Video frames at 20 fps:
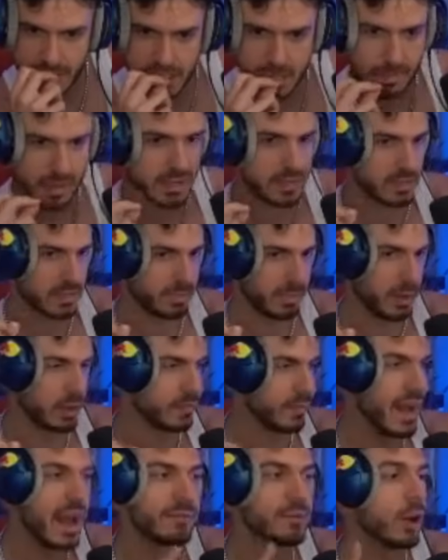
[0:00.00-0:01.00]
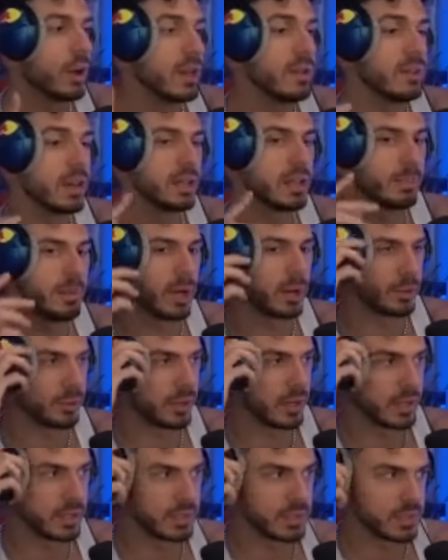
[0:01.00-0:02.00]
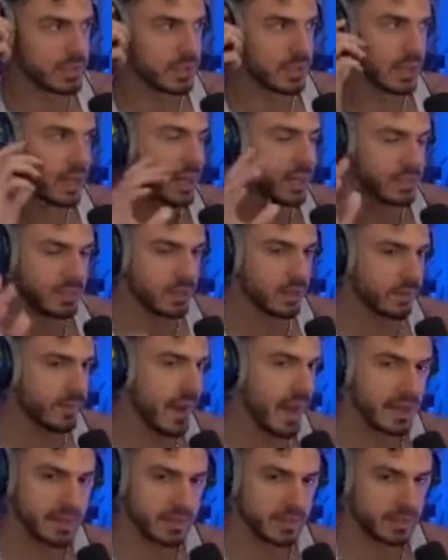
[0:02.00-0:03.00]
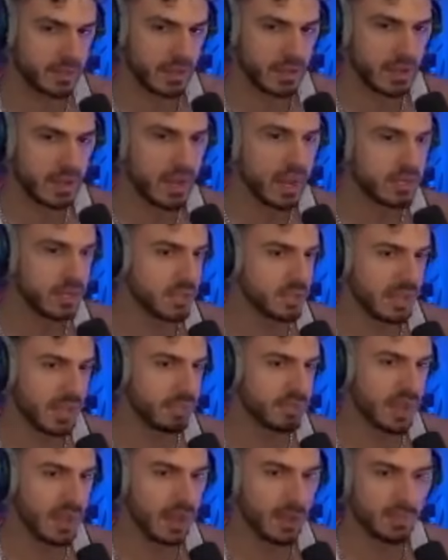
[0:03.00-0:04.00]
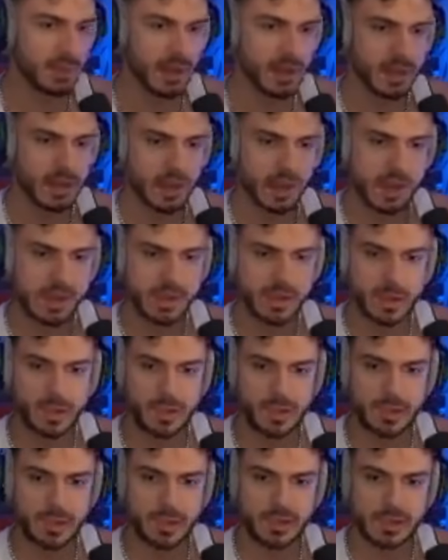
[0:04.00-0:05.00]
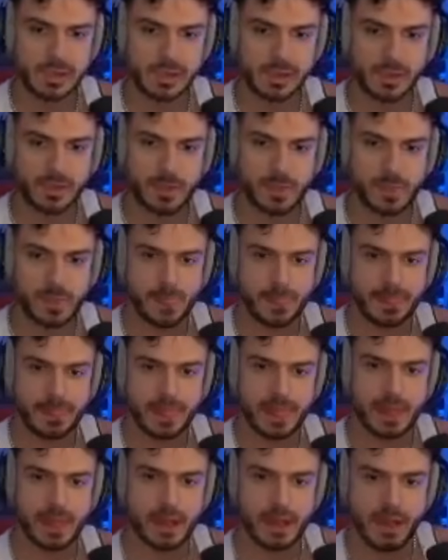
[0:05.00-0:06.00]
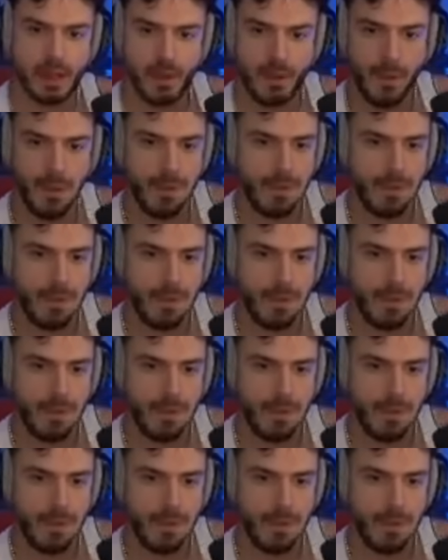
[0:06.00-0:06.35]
commit because it's the BO5. No, even in the BO3s, it's still fast. It's the same time. Mazzino's got a frenzy.